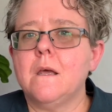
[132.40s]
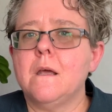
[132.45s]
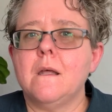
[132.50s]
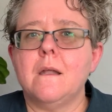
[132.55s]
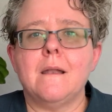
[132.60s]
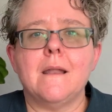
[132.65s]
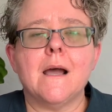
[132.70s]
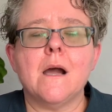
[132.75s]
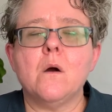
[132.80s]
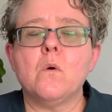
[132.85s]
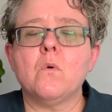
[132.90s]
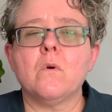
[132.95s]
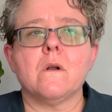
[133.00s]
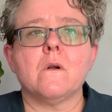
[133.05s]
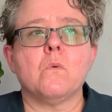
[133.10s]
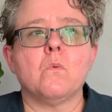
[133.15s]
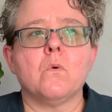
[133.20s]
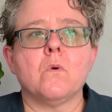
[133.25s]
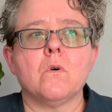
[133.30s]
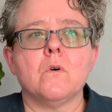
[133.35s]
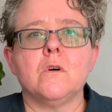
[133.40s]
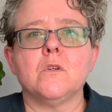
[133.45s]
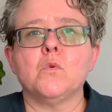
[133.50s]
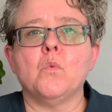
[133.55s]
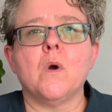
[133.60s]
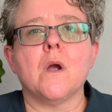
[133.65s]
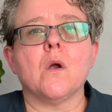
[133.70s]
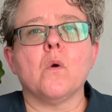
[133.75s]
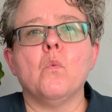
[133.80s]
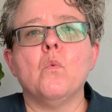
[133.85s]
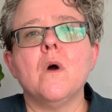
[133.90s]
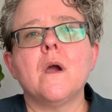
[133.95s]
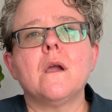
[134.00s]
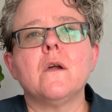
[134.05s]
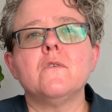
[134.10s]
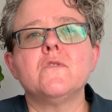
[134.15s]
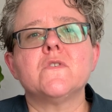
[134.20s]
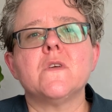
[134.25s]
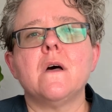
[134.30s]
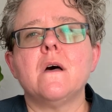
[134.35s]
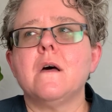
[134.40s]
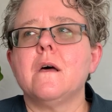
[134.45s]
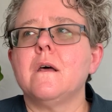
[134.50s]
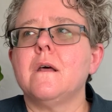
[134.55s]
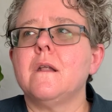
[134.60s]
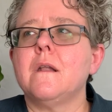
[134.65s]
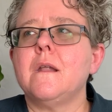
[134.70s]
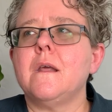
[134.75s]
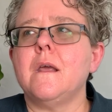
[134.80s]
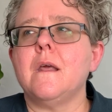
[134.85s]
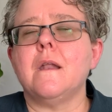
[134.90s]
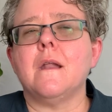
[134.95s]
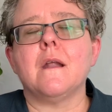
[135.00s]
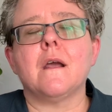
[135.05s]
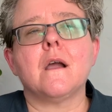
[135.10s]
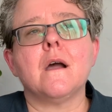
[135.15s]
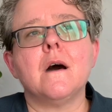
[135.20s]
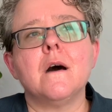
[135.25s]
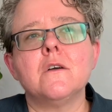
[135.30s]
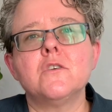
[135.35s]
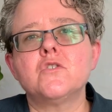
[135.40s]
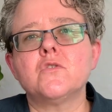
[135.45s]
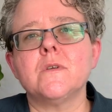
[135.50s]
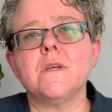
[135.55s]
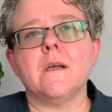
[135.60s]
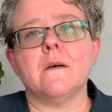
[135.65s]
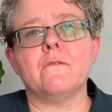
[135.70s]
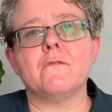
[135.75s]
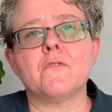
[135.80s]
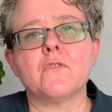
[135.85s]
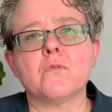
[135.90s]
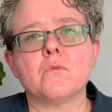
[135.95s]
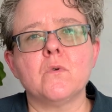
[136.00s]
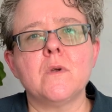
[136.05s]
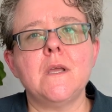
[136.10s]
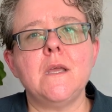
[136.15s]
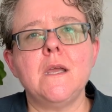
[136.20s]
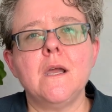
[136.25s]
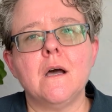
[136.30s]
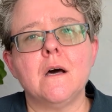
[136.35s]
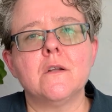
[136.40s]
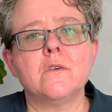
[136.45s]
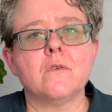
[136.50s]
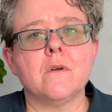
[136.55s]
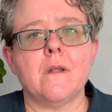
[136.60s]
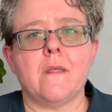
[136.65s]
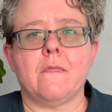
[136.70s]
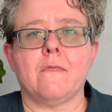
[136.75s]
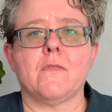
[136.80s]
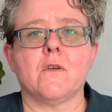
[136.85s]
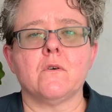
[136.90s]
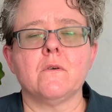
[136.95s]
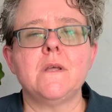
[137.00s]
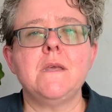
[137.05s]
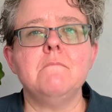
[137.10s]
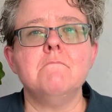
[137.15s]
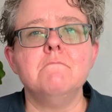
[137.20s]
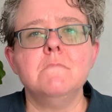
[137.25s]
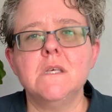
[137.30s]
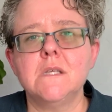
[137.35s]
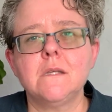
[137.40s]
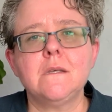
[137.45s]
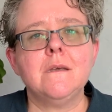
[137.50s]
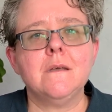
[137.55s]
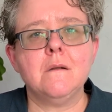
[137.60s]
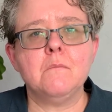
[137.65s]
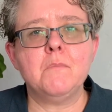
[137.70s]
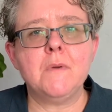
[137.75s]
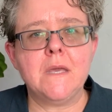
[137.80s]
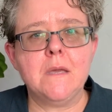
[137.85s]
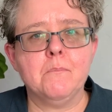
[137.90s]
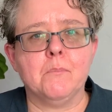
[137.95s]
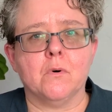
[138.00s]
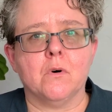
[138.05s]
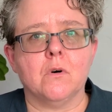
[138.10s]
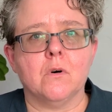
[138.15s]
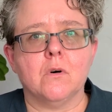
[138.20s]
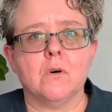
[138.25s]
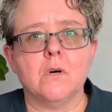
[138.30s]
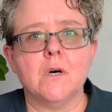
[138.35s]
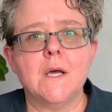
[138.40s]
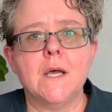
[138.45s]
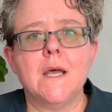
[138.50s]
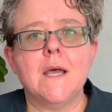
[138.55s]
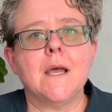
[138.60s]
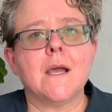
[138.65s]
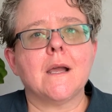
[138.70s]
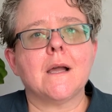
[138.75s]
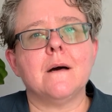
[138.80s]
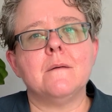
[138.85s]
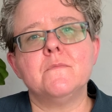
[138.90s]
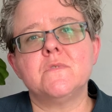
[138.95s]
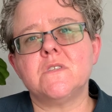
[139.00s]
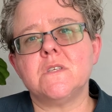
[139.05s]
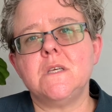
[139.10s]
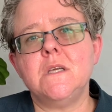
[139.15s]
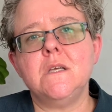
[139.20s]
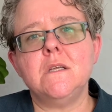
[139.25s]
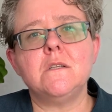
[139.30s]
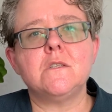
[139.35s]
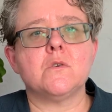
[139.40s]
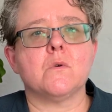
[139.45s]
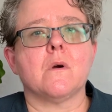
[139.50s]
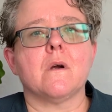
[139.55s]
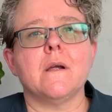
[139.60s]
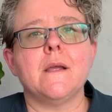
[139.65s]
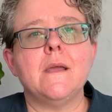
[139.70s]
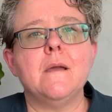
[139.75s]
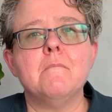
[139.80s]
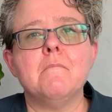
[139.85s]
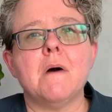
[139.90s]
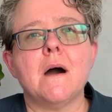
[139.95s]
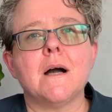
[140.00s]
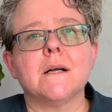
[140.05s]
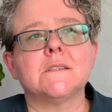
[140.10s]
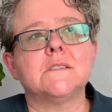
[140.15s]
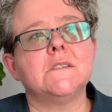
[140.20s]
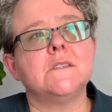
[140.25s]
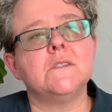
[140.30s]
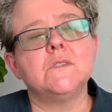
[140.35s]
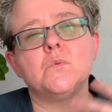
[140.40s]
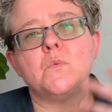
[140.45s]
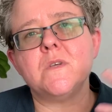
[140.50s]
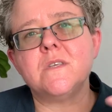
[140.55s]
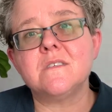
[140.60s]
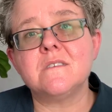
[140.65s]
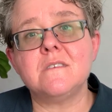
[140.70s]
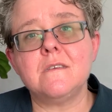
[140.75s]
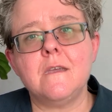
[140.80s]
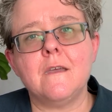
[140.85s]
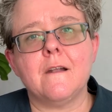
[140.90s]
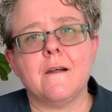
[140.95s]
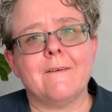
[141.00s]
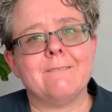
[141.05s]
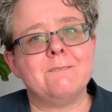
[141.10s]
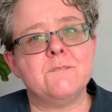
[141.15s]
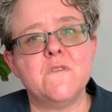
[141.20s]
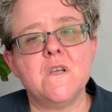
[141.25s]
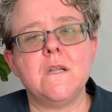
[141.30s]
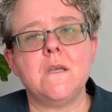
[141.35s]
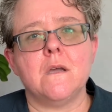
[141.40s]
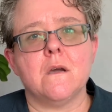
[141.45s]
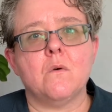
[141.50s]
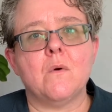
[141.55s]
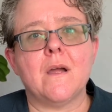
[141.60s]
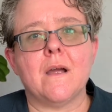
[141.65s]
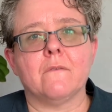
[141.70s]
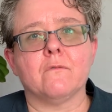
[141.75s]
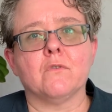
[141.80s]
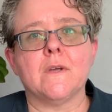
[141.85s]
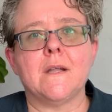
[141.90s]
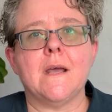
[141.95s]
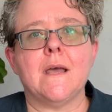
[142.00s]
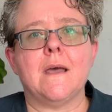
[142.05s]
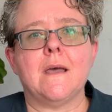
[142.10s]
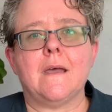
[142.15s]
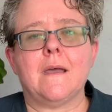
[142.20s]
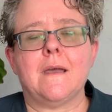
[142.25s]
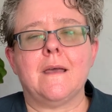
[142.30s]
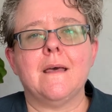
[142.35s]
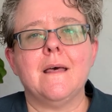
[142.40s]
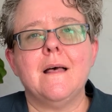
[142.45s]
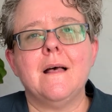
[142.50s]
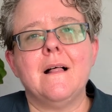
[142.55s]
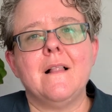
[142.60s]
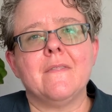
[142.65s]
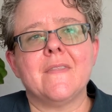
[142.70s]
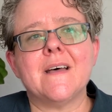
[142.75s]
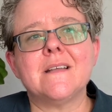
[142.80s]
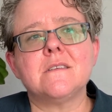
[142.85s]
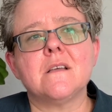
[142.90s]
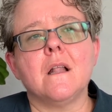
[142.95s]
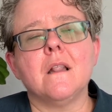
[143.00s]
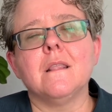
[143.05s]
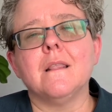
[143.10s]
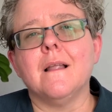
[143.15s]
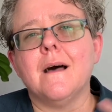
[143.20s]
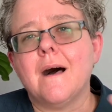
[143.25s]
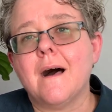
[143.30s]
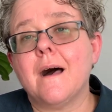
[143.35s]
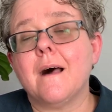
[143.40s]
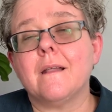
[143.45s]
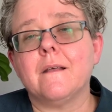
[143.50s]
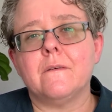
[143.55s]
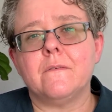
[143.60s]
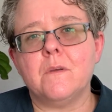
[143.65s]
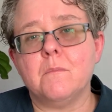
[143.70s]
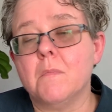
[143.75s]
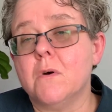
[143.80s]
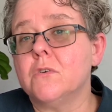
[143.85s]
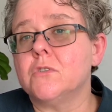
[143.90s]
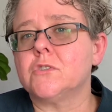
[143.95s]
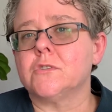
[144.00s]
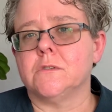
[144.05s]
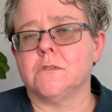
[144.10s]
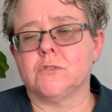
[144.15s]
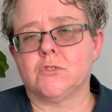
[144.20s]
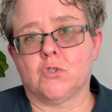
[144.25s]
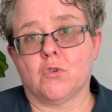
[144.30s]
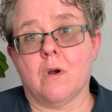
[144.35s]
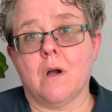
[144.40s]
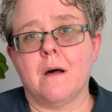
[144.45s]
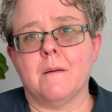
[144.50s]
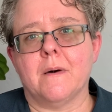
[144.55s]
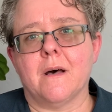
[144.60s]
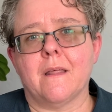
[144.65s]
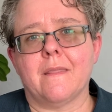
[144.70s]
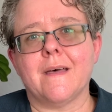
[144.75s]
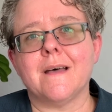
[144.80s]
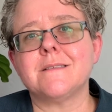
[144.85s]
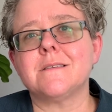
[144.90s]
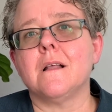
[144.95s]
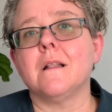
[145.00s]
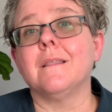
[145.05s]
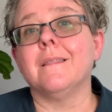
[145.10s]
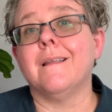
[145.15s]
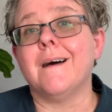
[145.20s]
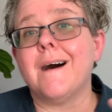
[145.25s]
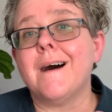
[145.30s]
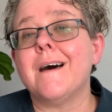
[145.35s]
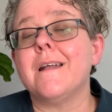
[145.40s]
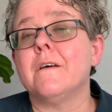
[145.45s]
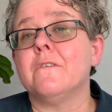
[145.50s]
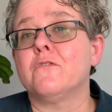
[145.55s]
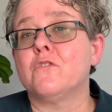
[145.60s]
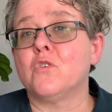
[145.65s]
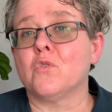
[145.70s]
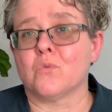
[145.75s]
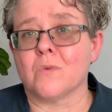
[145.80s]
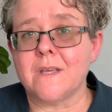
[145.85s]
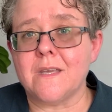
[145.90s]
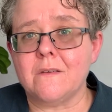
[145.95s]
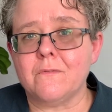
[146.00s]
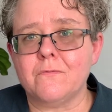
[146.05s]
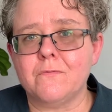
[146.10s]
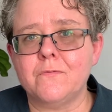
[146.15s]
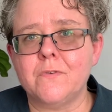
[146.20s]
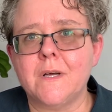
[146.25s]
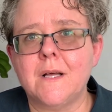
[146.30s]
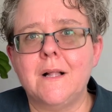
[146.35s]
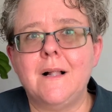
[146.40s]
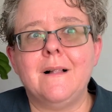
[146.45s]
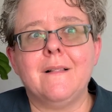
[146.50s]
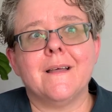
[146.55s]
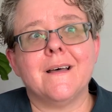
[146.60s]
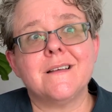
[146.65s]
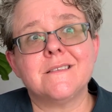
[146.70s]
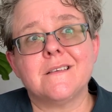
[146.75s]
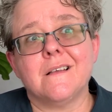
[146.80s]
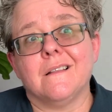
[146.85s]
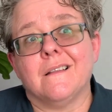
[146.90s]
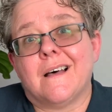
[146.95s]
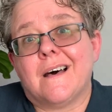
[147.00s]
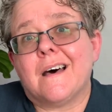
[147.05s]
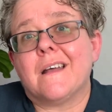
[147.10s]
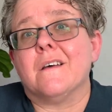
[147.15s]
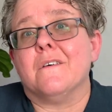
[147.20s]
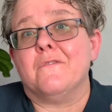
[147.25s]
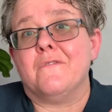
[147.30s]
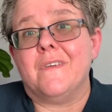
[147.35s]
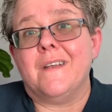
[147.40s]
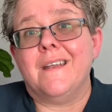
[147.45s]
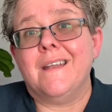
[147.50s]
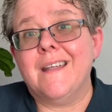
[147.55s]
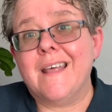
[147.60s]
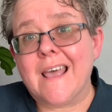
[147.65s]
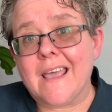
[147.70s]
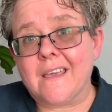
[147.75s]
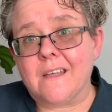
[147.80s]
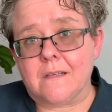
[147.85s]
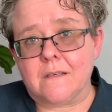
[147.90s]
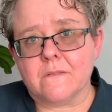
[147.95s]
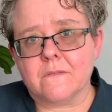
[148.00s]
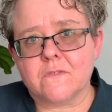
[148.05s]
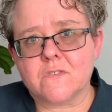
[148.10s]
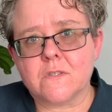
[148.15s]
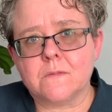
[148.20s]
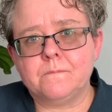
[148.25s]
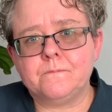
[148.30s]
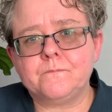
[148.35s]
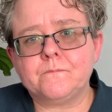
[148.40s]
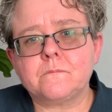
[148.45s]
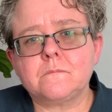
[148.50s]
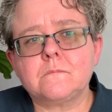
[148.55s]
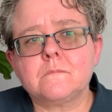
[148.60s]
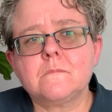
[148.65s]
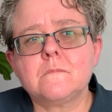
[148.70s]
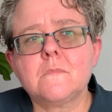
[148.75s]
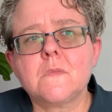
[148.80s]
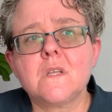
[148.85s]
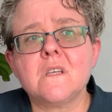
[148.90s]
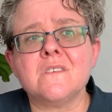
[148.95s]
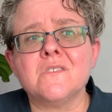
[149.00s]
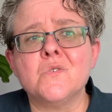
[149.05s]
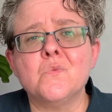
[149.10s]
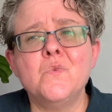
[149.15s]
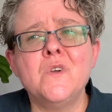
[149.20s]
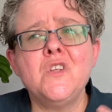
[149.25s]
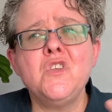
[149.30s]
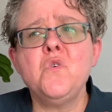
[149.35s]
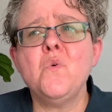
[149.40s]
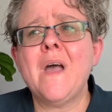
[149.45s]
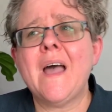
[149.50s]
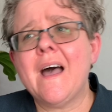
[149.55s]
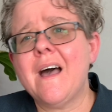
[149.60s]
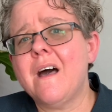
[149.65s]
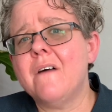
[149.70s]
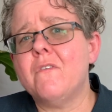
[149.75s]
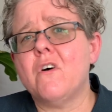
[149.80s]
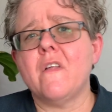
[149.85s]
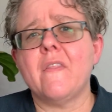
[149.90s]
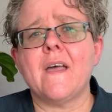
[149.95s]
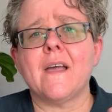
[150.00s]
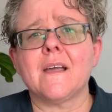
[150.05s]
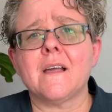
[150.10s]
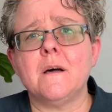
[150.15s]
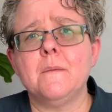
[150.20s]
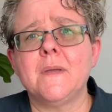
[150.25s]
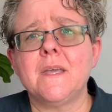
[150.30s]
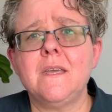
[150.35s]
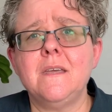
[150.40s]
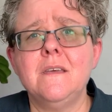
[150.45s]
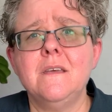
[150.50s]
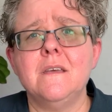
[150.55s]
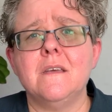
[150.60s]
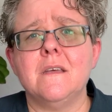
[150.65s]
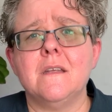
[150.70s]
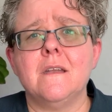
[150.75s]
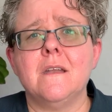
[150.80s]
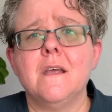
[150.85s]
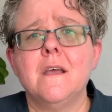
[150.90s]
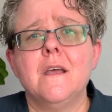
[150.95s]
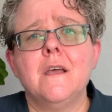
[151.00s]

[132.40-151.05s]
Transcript: Now we're in a world where what goes on in a country of 330 million people comes into our inboxes. We see it on video every day. That's a lot of emotional trauma. That's a lot of grief. That's a lot of negatives. So when you have all that coming in,